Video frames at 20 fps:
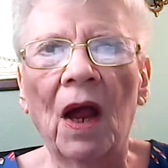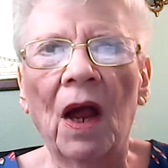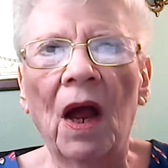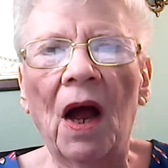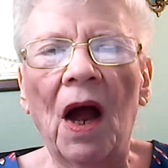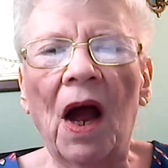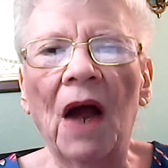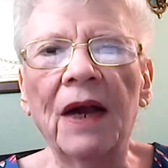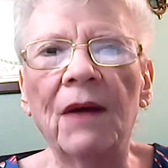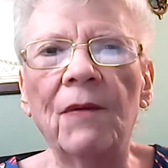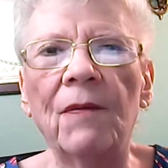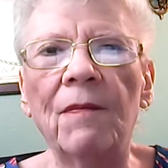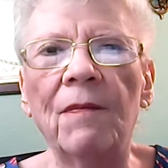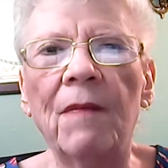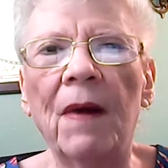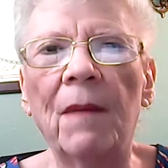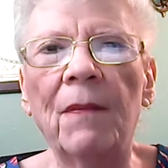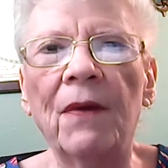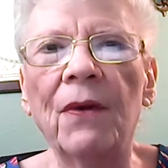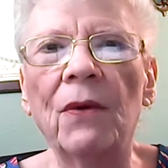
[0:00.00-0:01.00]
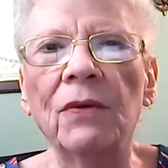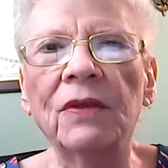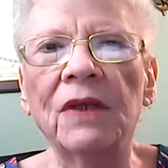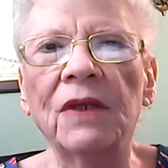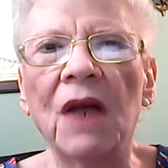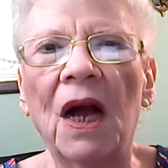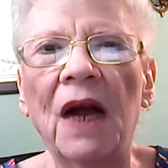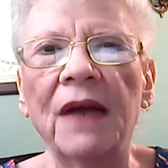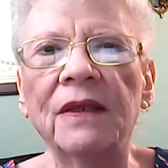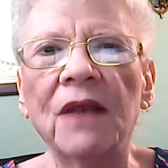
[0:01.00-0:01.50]
I can remember those
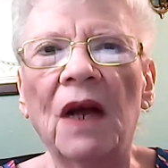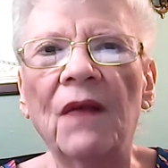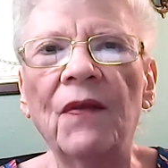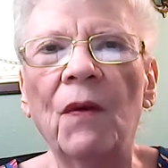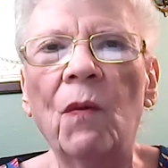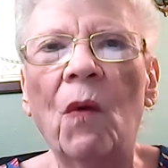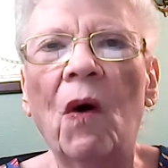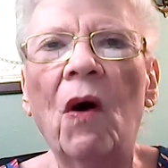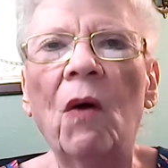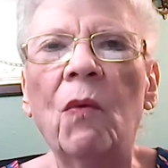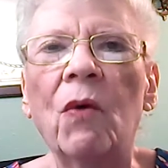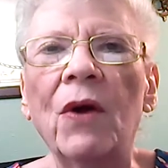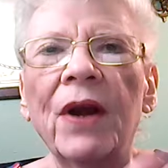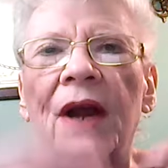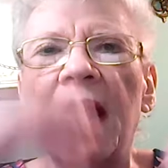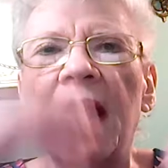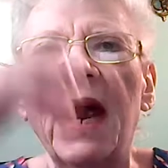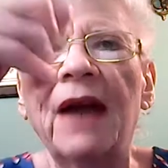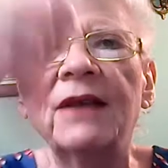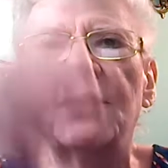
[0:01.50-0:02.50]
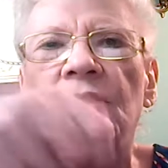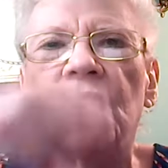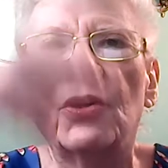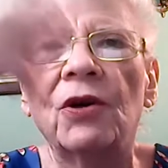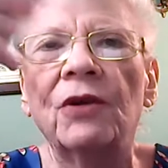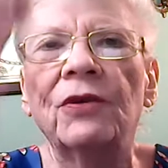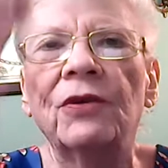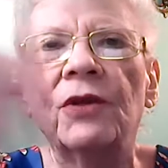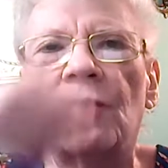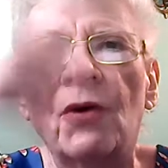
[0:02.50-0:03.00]
kinds on the wall where you had to
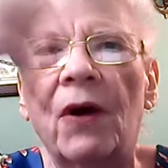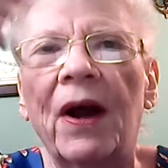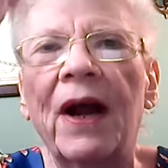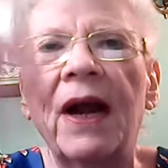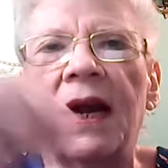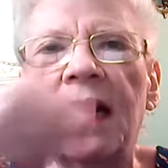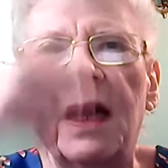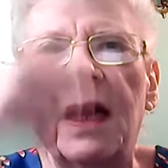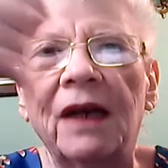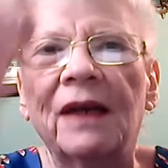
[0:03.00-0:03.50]
turn the crank.